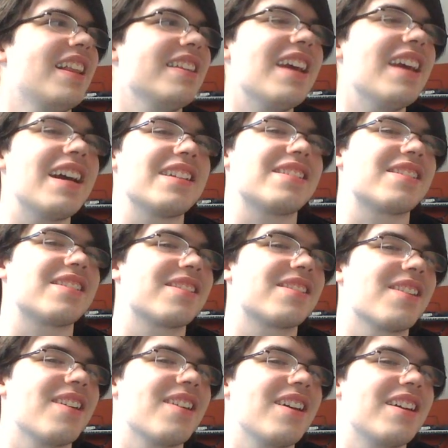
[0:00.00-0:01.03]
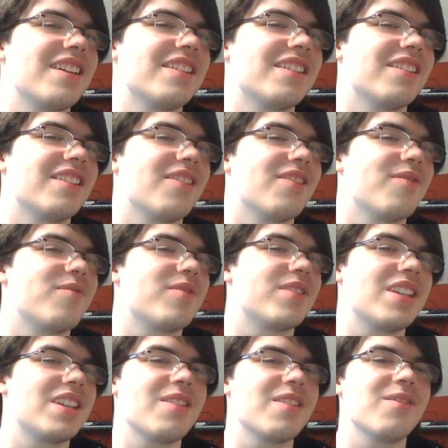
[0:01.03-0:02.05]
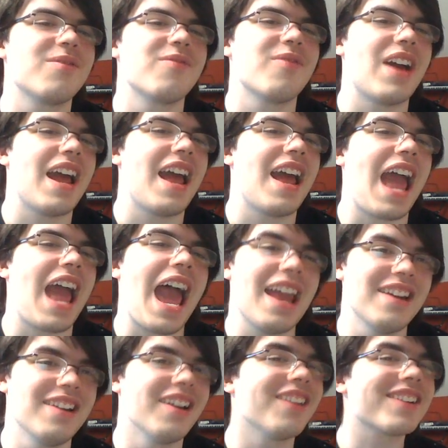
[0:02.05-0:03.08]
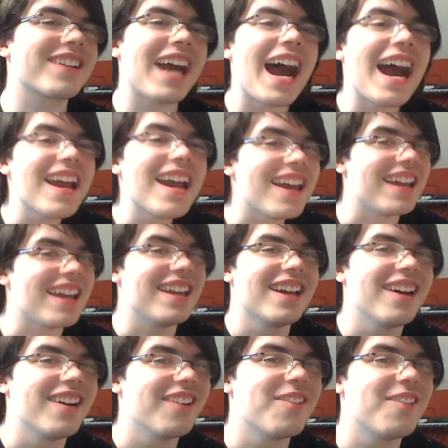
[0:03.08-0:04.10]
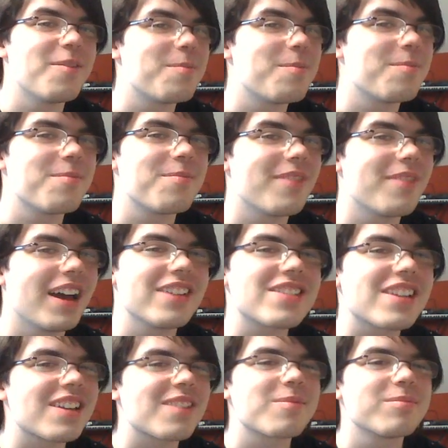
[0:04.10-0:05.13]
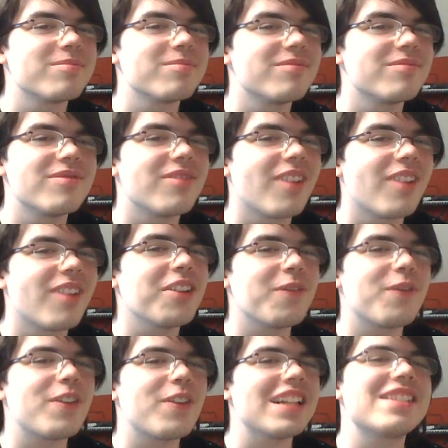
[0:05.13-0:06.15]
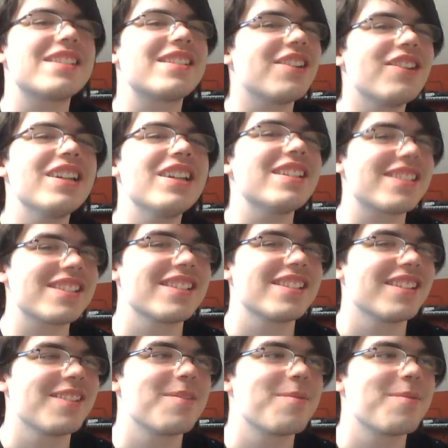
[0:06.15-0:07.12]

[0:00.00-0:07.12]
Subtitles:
Yes, she had another guy. I like, are you fucking serious?